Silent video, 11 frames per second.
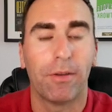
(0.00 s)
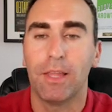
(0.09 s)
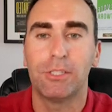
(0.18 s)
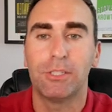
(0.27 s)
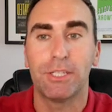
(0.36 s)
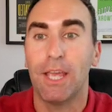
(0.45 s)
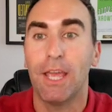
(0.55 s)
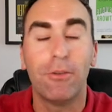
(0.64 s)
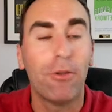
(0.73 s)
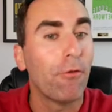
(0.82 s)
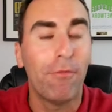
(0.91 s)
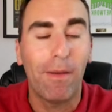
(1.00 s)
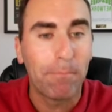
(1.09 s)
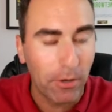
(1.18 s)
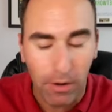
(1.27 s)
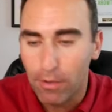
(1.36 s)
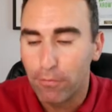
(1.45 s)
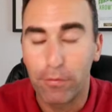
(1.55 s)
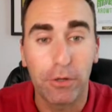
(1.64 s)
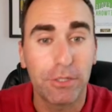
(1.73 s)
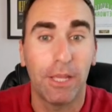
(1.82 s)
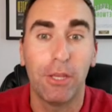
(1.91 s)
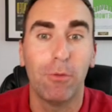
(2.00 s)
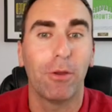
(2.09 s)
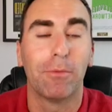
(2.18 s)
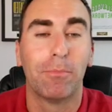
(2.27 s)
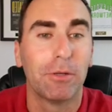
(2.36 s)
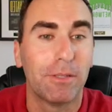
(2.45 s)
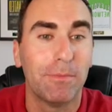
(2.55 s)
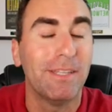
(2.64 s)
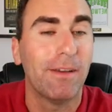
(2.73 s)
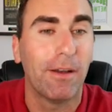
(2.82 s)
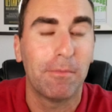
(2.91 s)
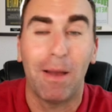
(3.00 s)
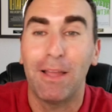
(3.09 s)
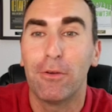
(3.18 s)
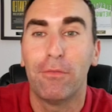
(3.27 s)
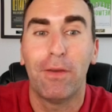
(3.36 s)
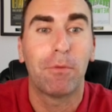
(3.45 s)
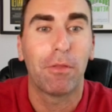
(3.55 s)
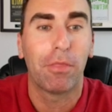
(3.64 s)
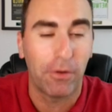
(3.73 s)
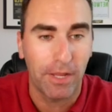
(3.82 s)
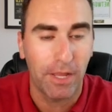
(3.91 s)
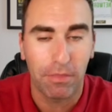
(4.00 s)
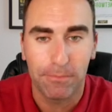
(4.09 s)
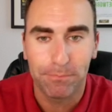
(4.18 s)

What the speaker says: let's just say November 1st and you want your book to be done by November 30th.